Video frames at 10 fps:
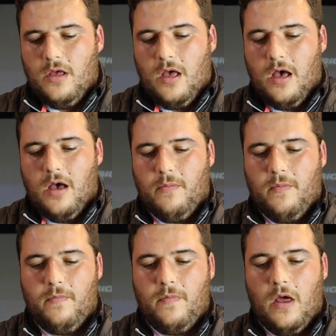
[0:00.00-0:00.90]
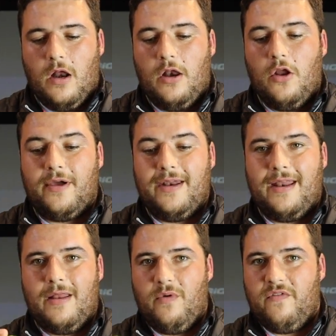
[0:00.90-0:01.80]
I like looking
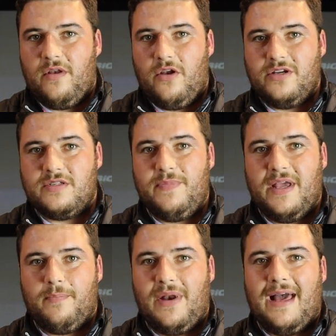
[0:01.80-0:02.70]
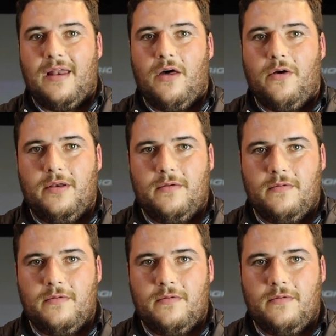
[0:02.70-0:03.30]
at it with a nice big black line.